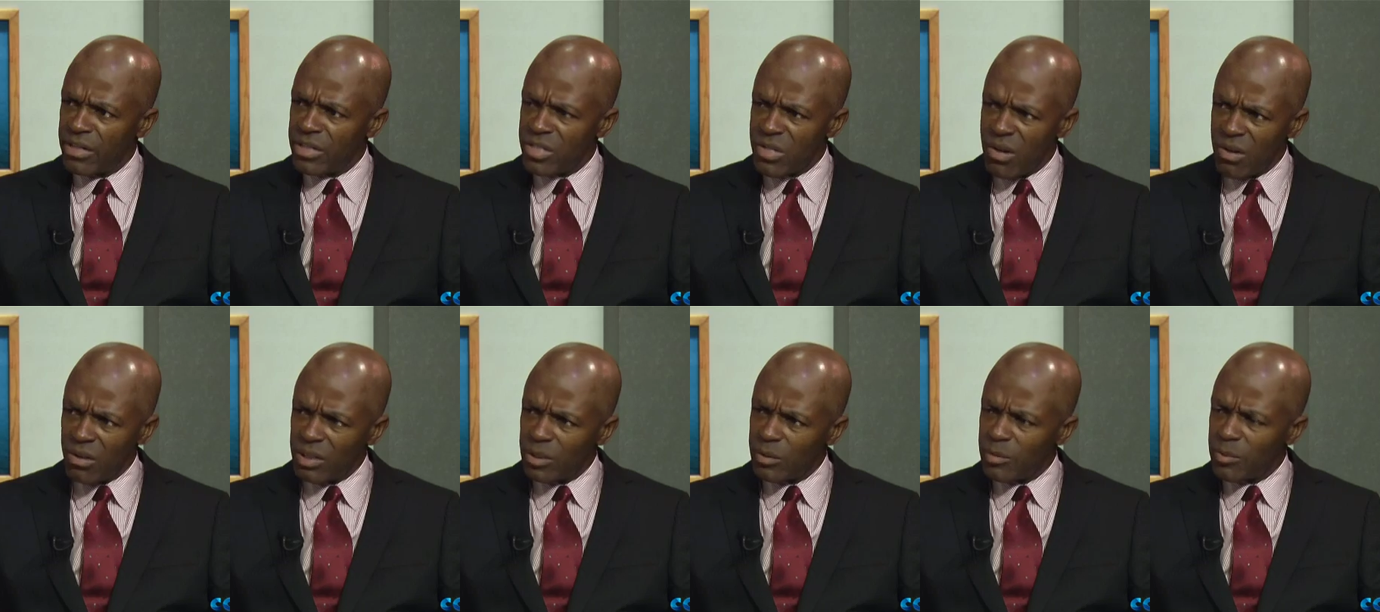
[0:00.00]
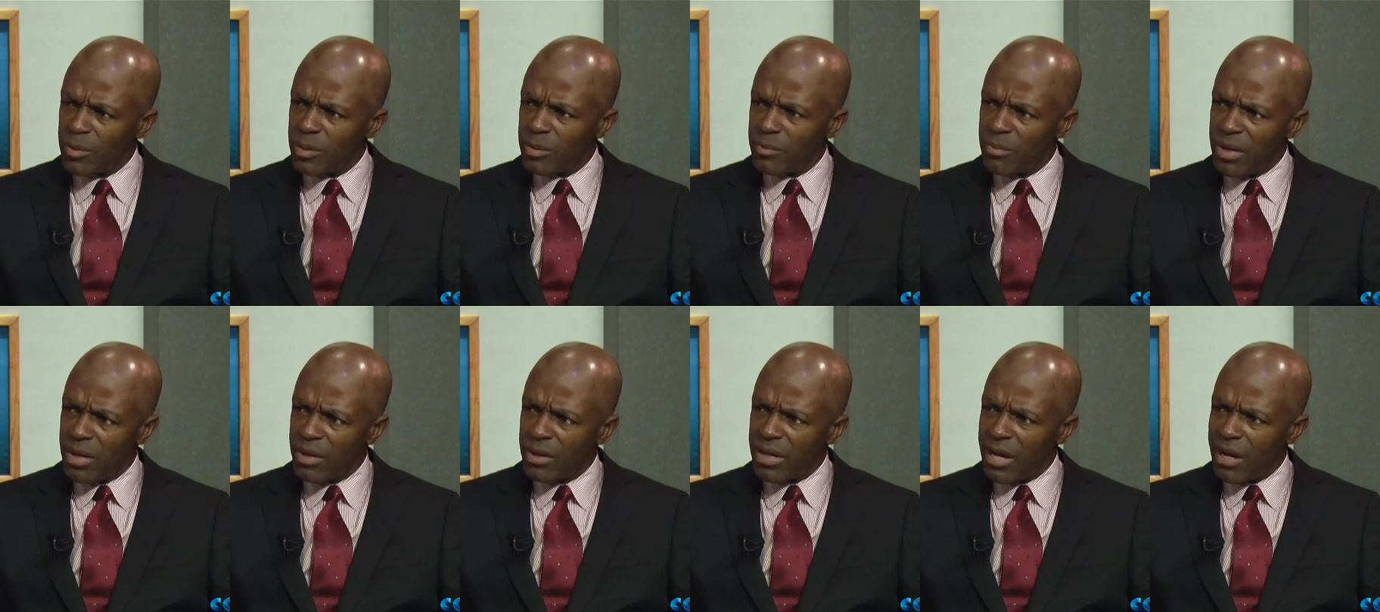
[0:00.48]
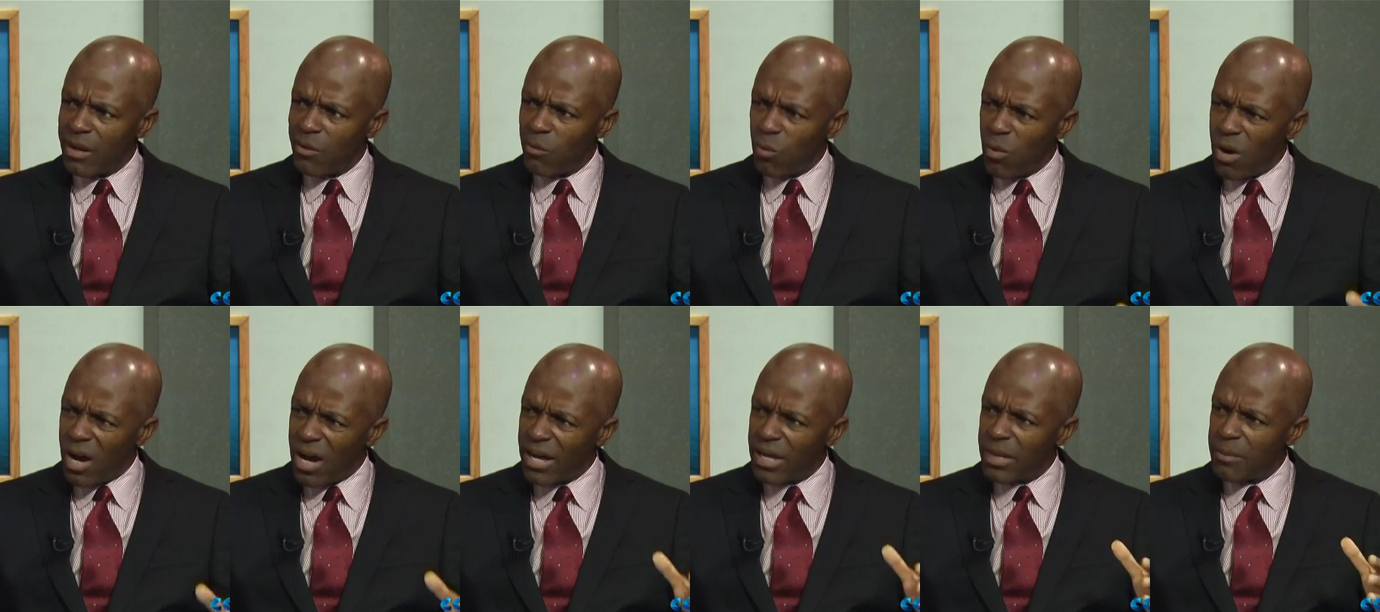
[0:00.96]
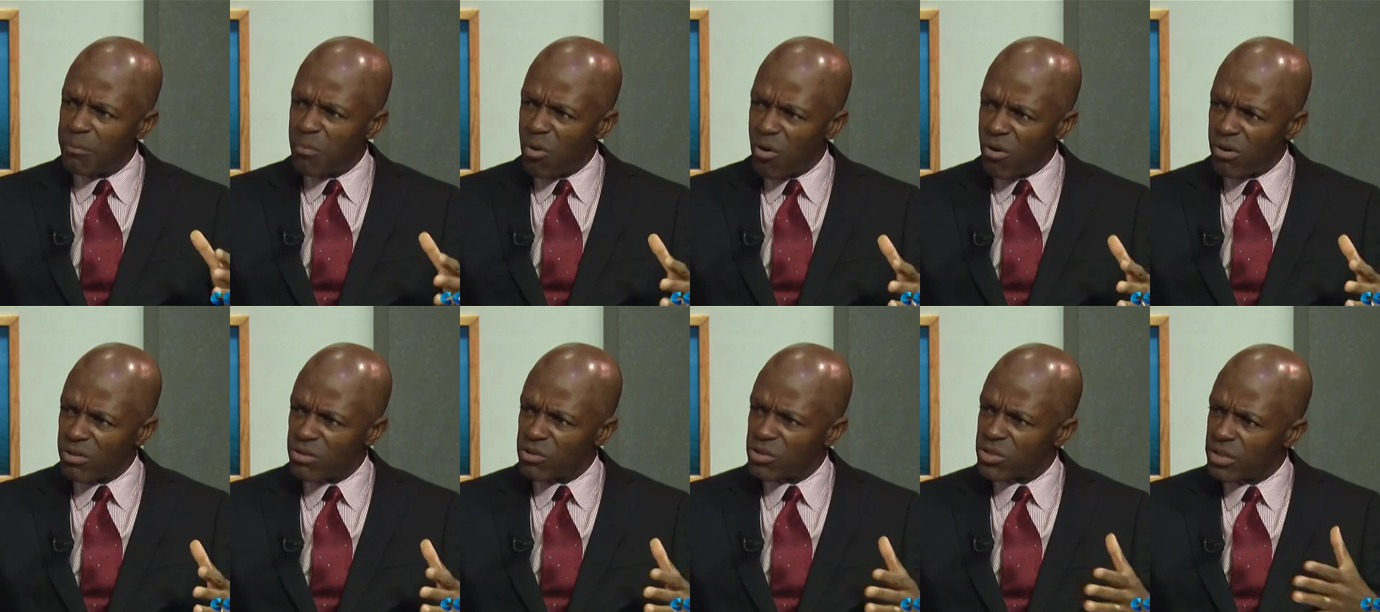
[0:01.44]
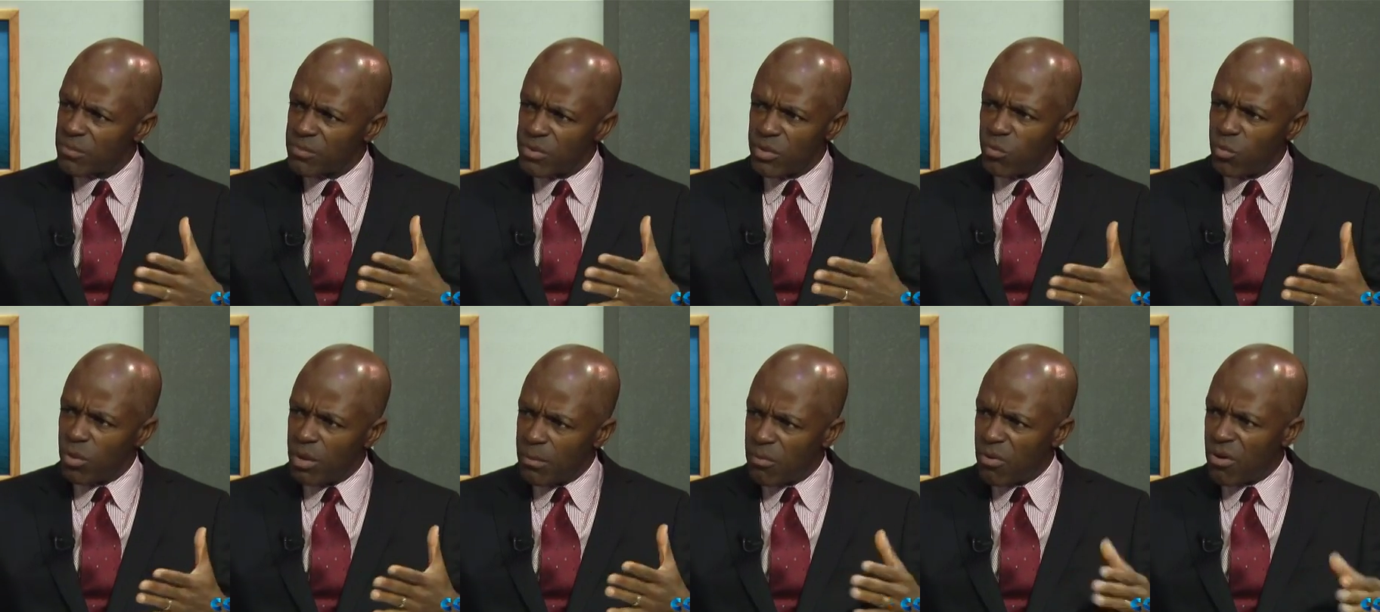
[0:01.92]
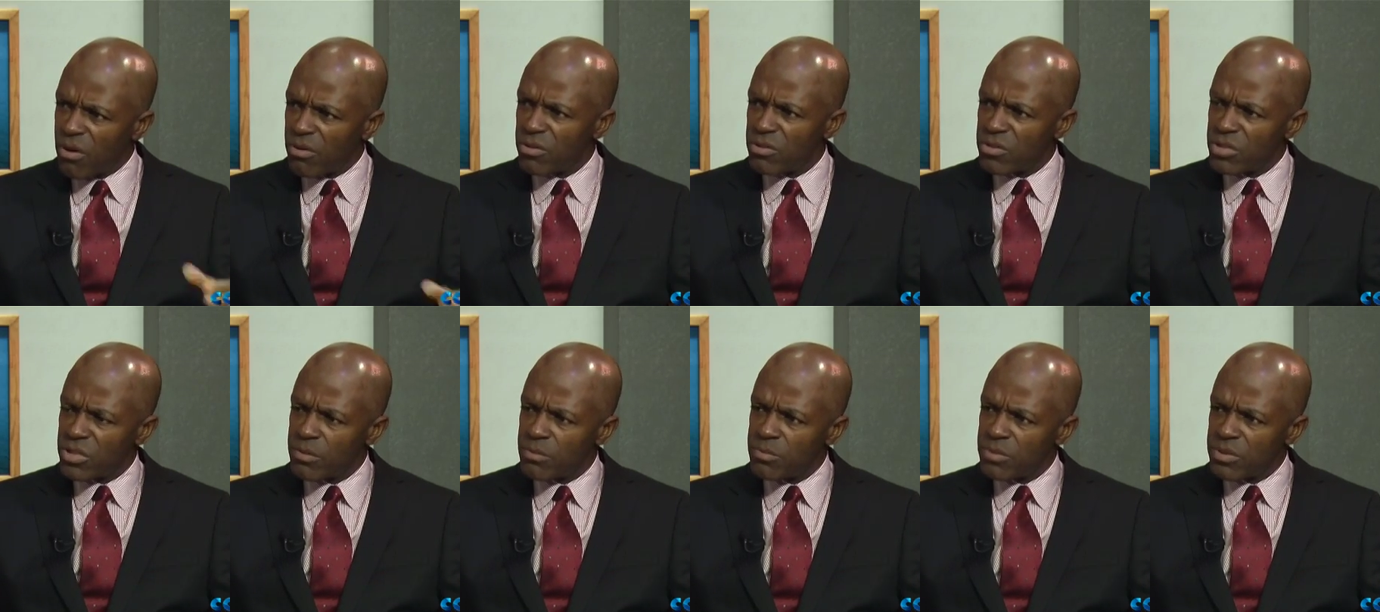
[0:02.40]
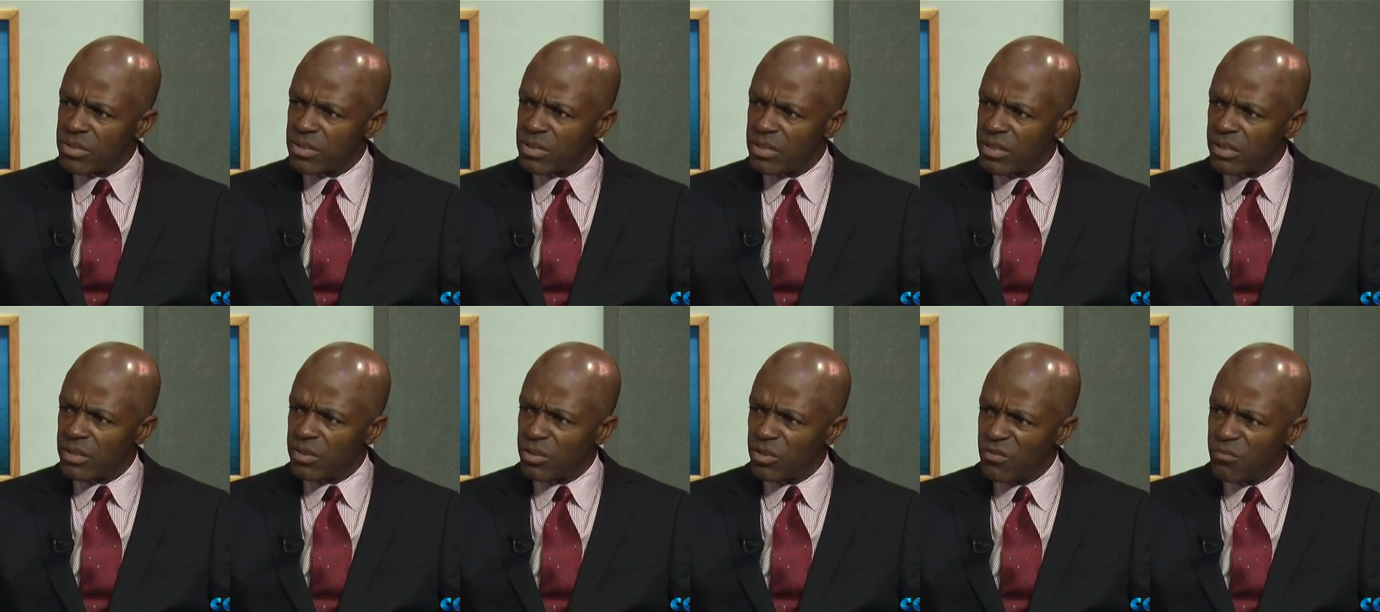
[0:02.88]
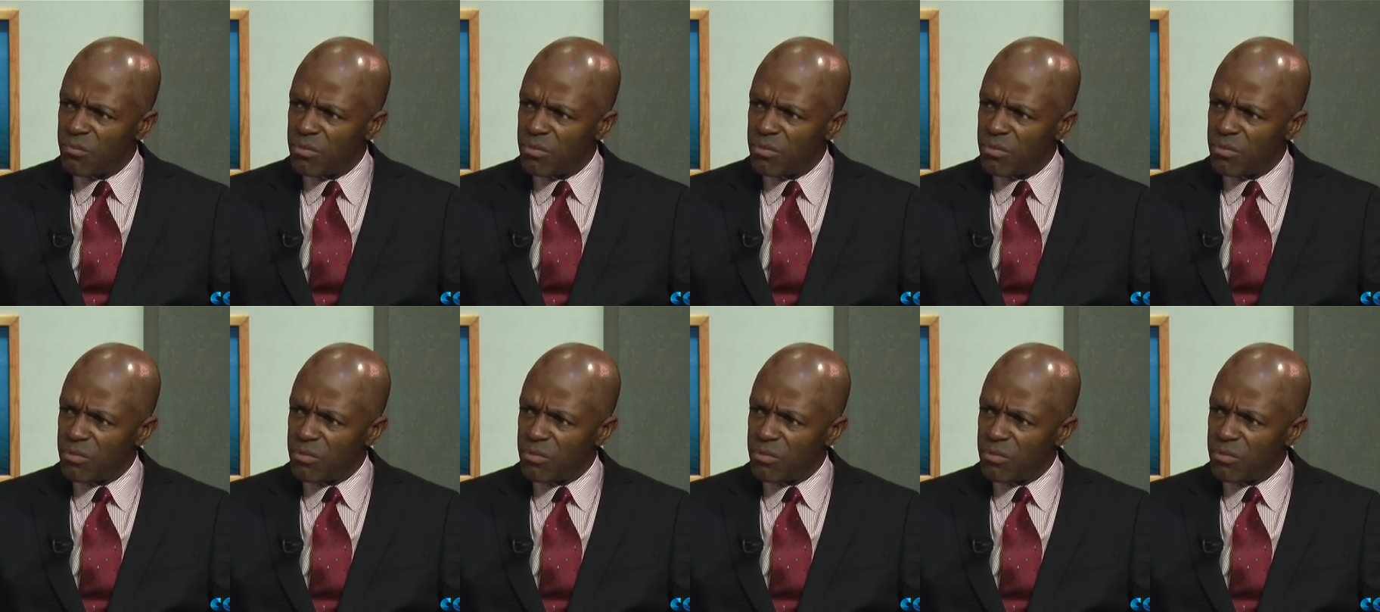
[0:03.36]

Talk a little bit about how, why partnerships and what partnerships uh, you've